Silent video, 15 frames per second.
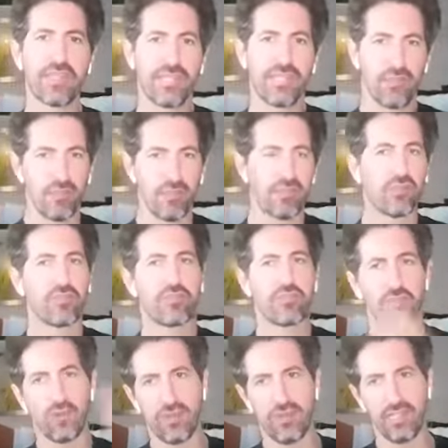Total
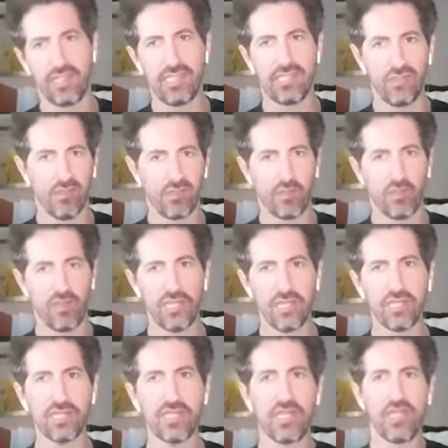control is also
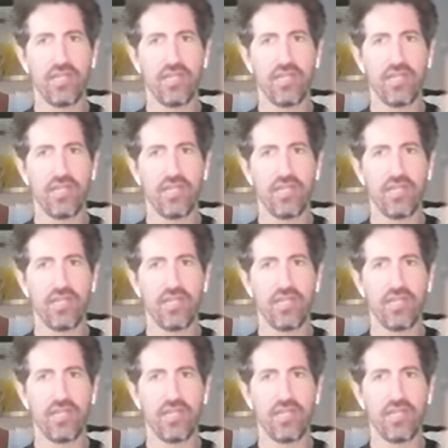rare.